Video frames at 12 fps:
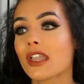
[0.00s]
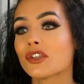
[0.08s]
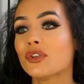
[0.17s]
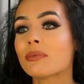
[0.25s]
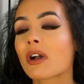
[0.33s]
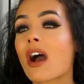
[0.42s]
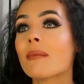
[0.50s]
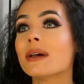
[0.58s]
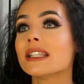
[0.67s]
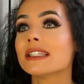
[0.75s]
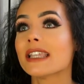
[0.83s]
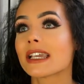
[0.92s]
you become
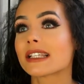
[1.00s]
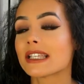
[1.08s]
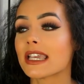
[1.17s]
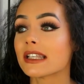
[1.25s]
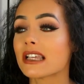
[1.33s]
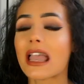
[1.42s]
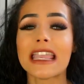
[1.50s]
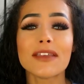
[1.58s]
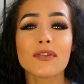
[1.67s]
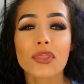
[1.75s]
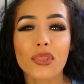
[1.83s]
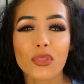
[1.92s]
addicted,
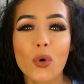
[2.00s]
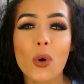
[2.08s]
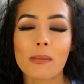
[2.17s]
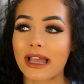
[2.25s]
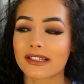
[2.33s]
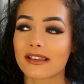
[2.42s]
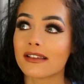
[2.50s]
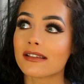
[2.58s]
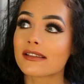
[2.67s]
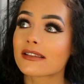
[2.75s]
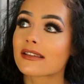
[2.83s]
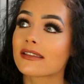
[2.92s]
even thought
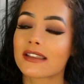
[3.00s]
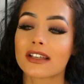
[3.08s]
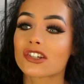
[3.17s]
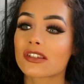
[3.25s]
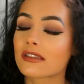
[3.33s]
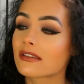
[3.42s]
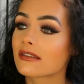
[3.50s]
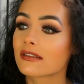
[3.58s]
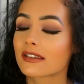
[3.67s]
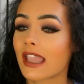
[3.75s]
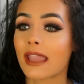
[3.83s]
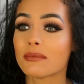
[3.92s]
patterns that just
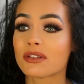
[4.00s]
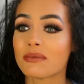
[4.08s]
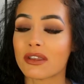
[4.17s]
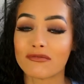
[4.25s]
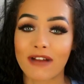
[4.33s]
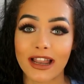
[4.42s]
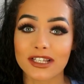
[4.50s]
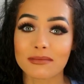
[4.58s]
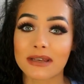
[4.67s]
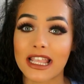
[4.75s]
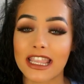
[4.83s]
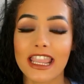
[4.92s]
came to me
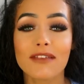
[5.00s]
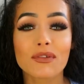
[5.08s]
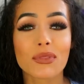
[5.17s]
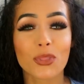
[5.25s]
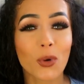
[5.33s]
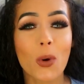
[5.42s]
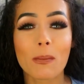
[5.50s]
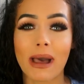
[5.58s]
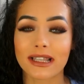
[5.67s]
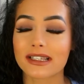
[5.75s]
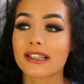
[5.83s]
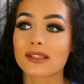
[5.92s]
randomly, even thought
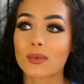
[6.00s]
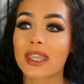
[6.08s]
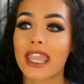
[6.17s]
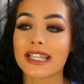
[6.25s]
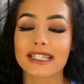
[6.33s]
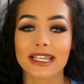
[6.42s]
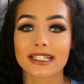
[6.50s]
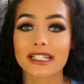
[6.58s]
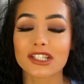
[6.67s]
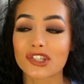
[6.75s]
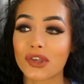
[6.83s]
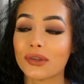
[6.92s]
patterns we get
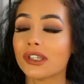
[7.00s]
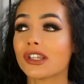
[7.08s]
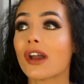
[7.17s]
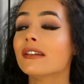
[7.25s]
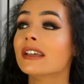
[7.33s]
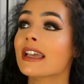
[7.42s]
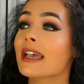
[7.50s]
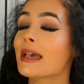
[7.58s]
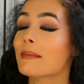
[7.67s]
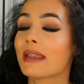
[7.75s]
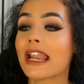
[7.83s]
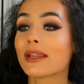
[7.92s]
addicted to, you know?
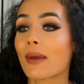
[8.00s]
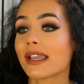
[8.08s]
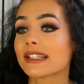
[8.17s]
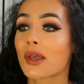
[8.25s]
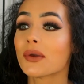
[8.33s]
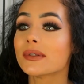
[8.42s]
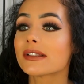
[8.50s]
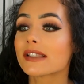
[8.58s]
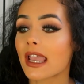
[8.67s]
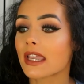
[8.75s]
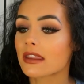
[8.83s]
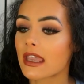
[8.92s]
But anyway, so
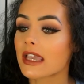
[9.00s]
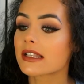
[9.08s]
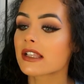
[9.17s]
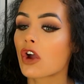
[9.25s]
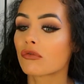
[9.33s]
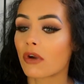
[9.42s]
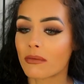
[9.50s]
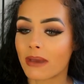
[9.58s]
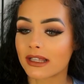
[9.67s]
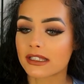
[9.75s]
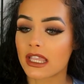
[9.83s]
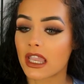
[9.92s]
say that it's a
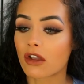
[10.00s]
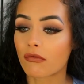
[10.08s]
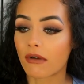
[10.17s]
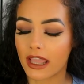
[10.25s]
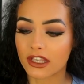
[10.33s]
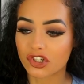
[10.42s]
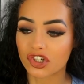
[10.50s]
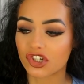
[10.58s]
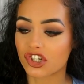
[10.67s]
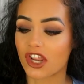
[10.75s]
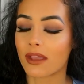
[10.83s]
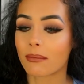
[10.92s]
romantic
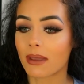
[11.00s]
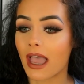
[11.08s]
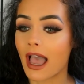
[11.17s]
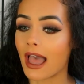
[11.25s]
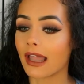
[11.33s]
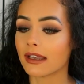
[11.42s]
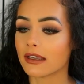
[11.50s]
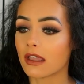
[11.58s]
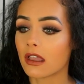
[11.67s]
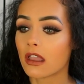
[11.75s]
relationship and